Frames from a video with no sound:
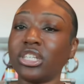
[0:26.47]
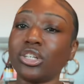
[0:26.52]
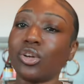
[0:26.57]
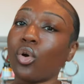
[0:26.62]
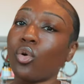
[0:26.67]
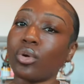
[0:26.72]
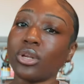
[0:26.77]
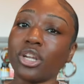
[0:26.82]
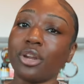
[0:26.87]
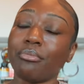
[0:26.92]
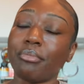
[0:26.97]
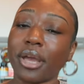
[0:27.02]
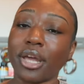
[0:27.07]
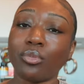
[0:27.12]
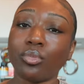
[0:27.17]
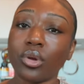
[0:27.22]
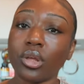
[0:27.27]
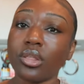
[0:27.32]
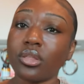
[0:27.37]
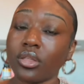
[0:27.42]
go in your bed
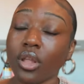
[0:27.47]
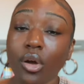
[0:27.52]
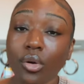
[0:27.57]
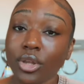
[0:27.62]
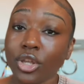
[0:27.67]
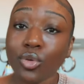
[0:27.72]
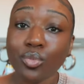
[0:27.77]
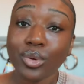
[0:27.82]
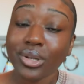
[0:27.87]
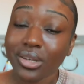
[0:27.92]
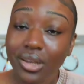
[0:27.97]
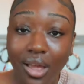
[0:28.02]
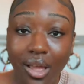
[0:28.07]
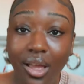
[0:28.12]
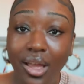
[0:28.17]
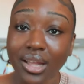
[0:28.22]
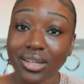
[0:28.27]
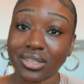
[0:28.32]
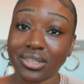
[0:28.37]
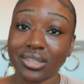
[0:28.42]
with. No, you would
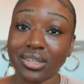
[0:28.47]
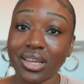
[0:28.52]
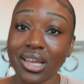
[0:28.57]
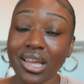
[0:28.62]
not.